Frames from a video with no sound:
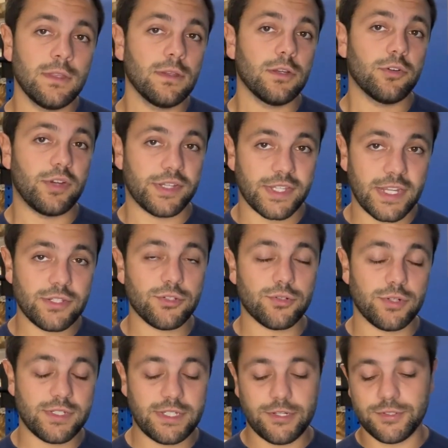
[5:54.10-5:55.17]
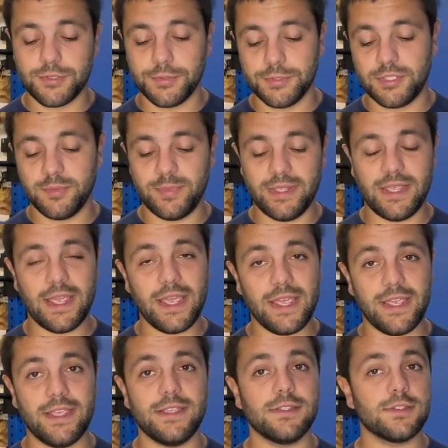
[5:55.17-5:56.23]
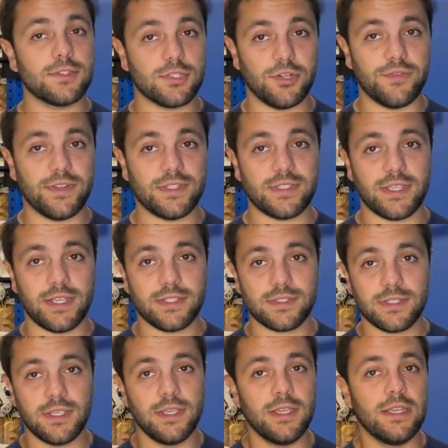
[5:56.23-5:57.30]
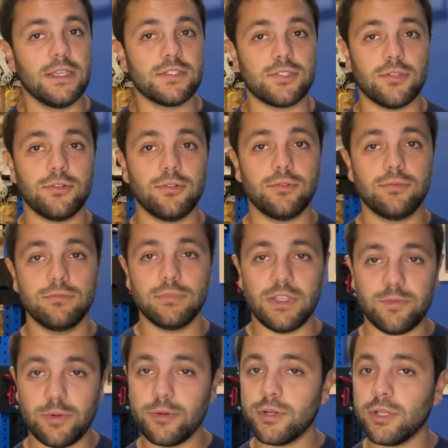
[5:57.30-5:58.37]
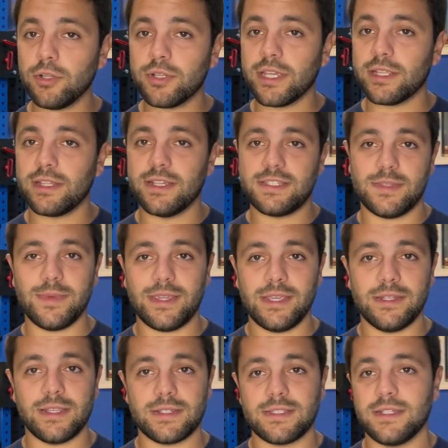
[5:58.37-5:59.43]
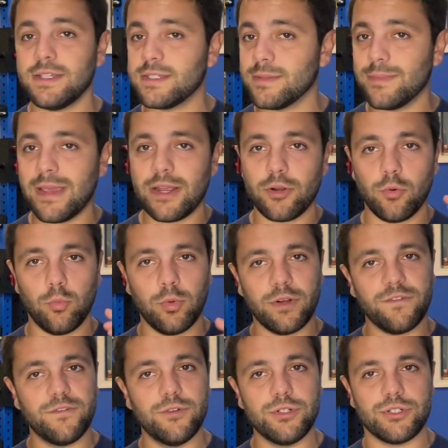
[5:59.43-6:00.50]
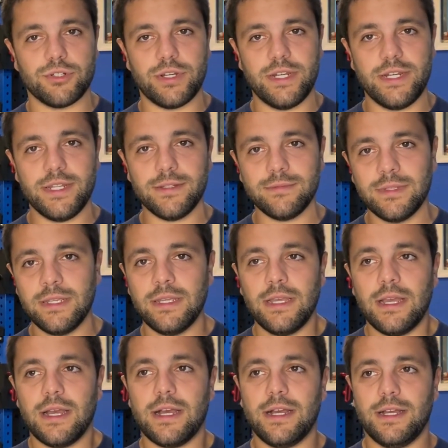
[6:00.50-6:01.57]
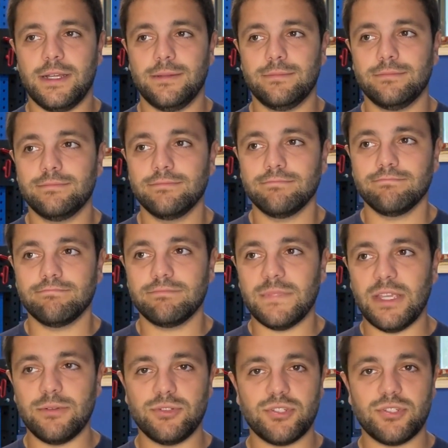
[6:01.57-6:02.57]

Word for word: Correct answer choice here is going to be A, serving size. So if we were to look at glycemic index, it doesn't matter what food you're eating. Um, it would